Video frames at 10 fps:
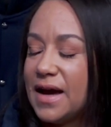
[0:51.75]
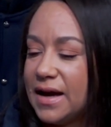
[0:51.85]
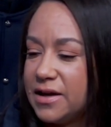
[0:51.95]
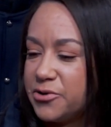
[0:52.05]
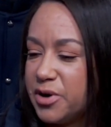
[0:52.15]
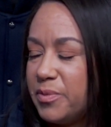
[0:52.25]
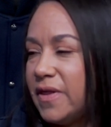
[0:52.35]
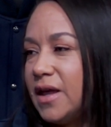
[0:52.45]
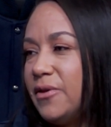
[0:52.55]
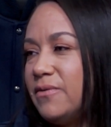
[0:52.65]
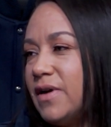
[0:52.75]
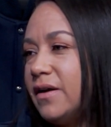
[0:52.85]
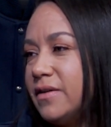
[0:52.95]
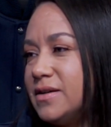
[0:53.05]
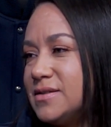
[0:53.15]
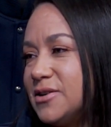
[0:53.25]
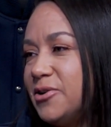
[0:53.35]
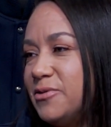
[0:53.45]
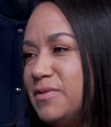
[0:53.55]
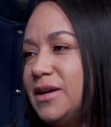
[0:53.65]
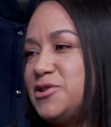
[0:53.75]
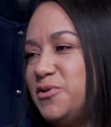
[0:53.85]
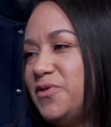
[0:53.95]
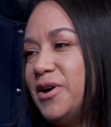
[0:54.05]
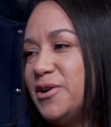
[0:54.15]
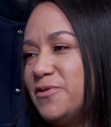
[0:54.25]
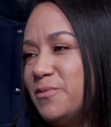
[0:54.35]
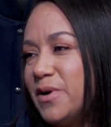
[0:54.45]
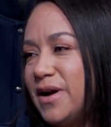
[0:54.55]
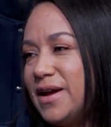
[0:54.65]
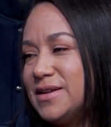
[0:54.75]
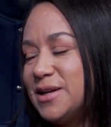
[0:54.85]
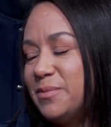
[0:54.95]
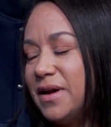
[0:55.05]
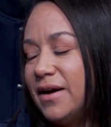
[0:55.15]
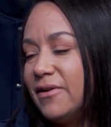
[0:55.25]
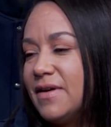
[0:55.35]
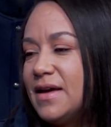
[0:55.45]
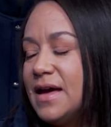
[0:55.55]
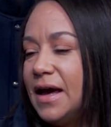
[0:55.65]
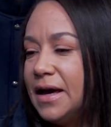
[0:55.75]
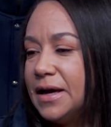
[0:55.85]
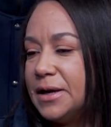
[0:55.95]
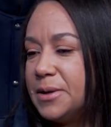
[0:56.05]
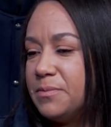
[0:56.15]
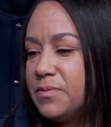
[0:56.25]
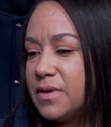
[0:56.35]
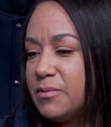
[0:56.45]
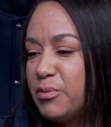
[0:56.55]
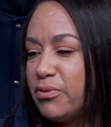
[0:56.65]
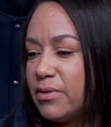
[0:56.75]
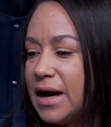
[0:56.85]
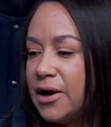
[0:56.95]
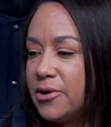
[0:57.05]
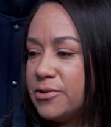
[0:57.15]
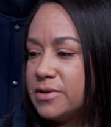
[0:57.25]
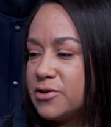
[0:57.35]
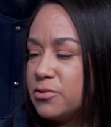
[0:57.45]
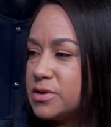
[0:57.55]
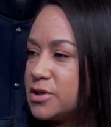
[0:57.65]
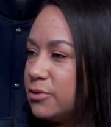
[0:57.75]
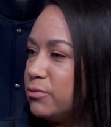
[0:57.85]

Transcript: I grew up in the Antelope Valley, so not too far from where I ended up now. I'm a proud Quartz Hill